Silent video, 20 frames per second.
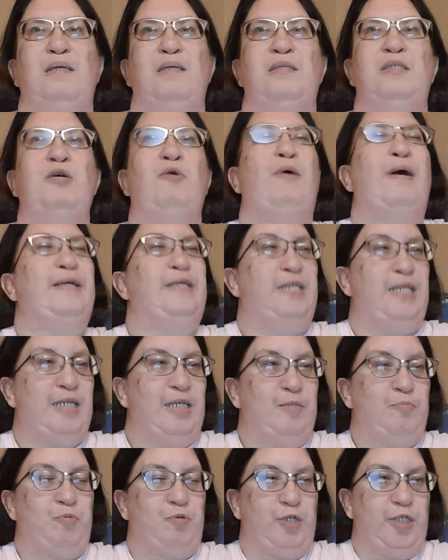so I
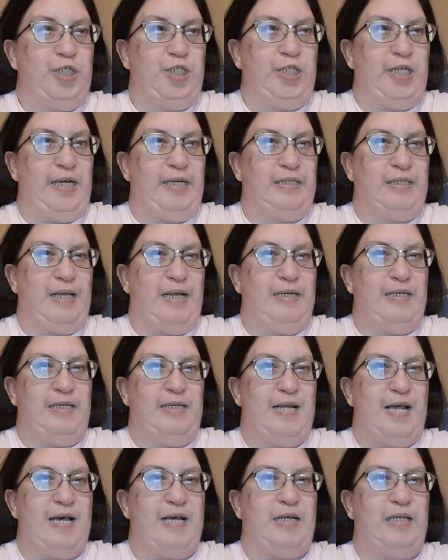did appreciate that
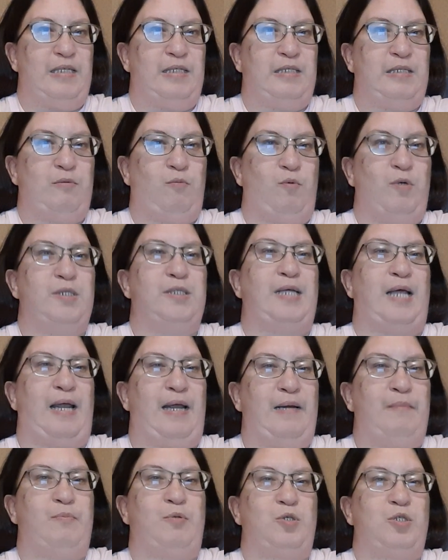Des was
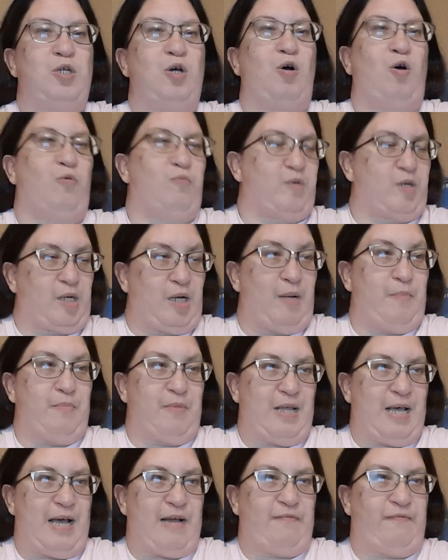able to overcome
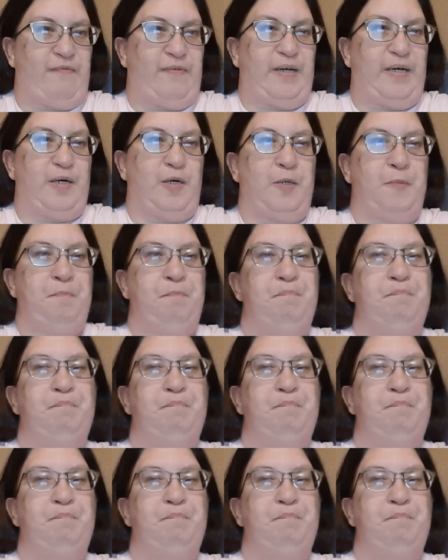that fear.